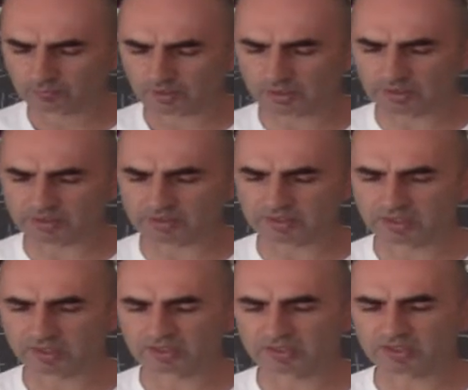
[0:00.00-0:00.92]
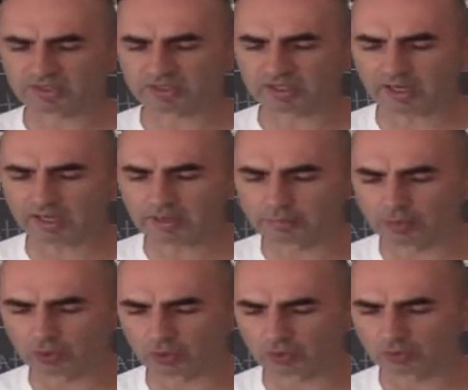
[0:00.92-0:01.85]
It's
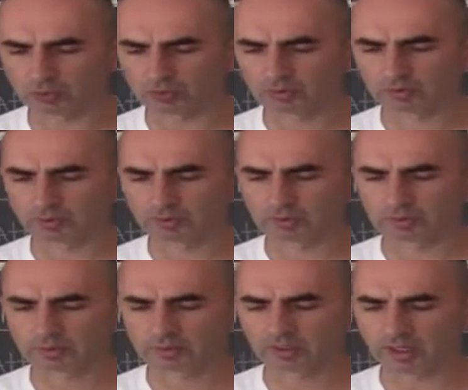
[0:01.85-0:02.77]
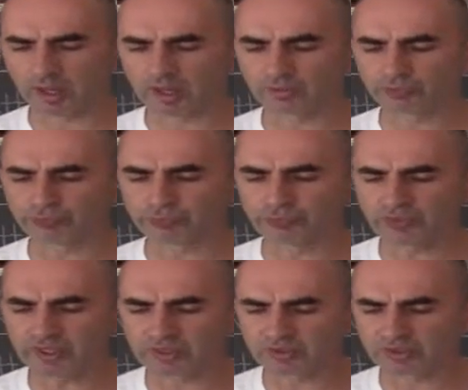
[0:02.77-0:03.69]
stable and
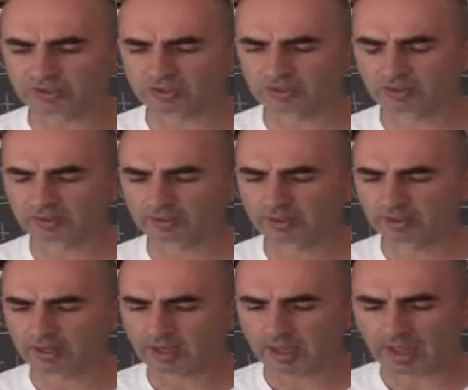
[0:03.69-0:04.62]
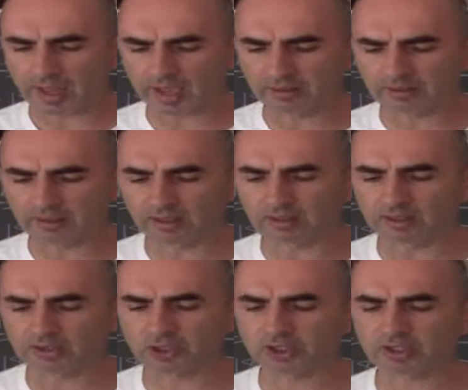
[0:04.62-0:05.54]
fixed under
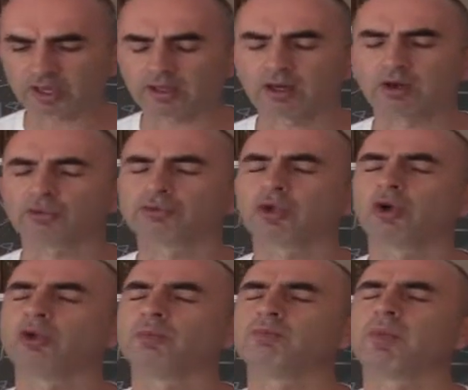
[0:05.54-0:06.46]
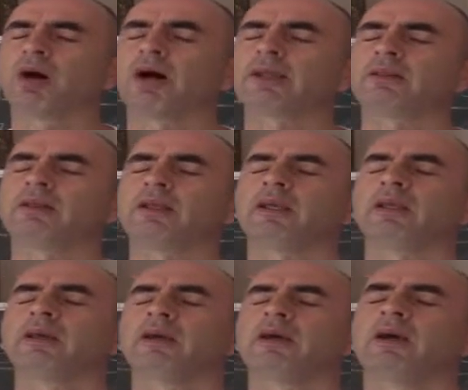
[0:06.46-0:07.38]
the shadow of the Almighty.
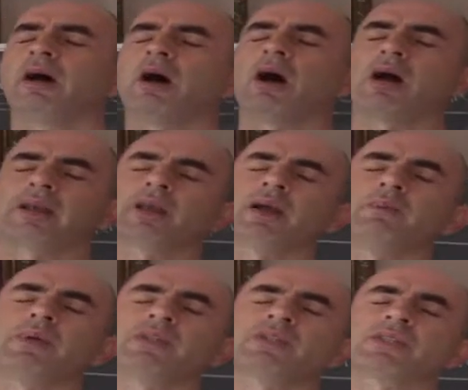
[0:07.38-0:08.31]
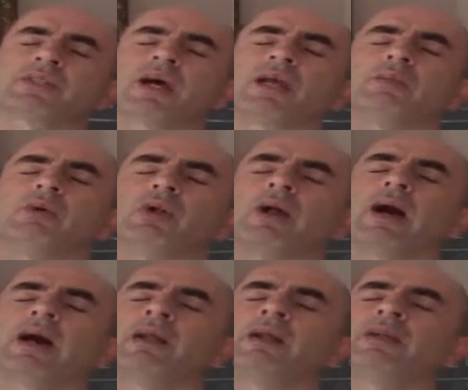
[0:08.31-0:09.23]
I can be stable
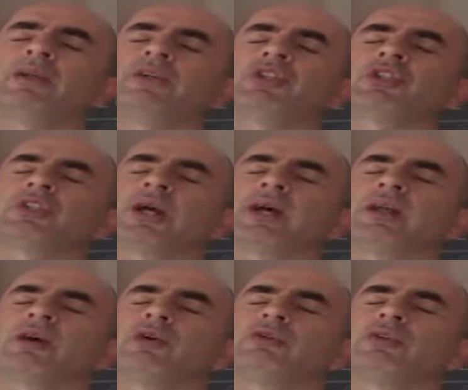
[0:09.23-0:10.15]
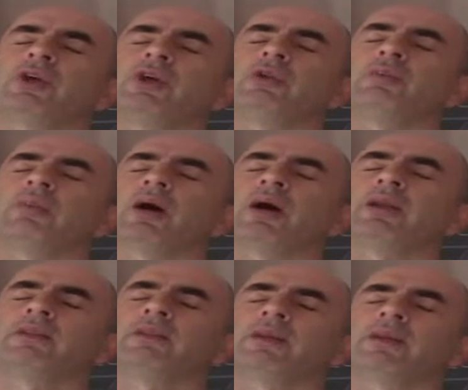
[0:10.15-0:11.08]
under the shadow of the
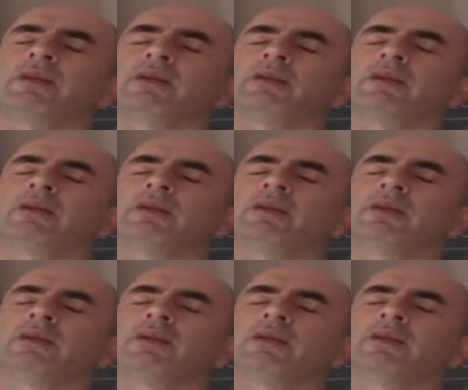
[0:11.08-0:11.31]
Almighty.